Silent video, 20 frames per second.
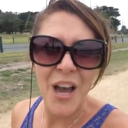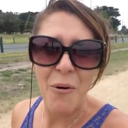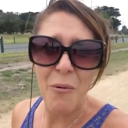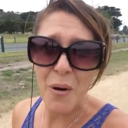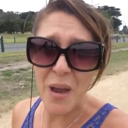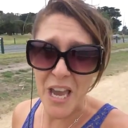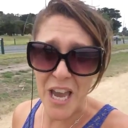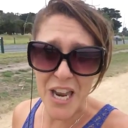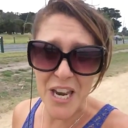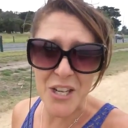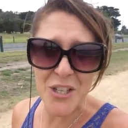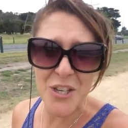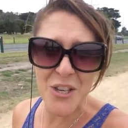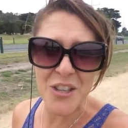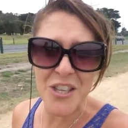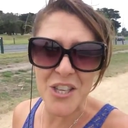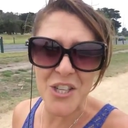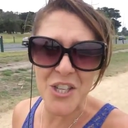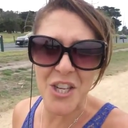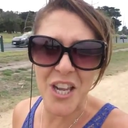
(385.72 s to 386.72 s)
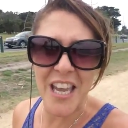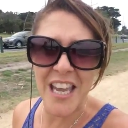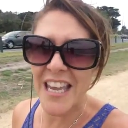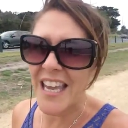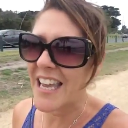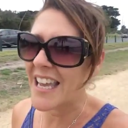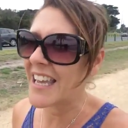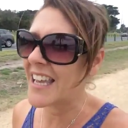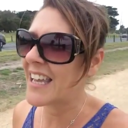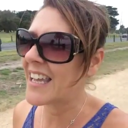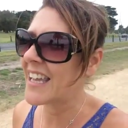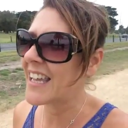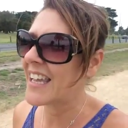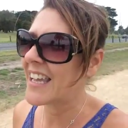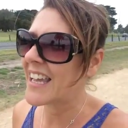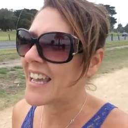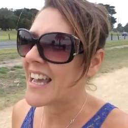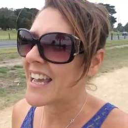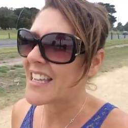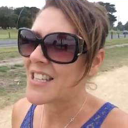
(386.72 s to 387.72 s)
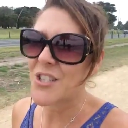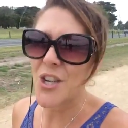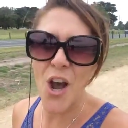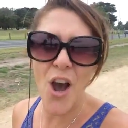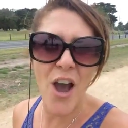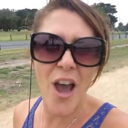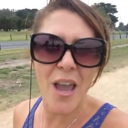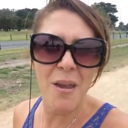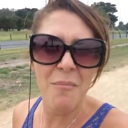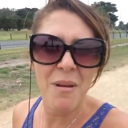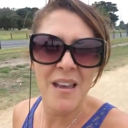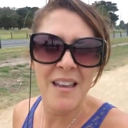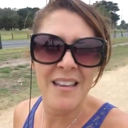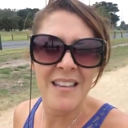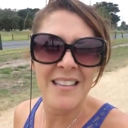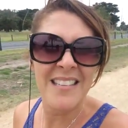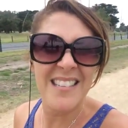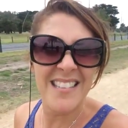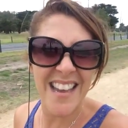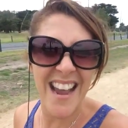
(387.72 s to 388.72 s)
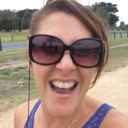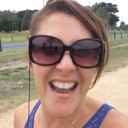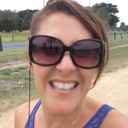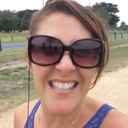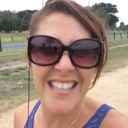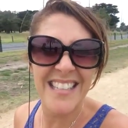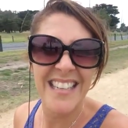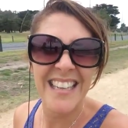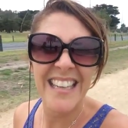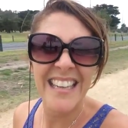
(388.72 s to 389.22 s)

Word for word: We're going to do the jig. Time starts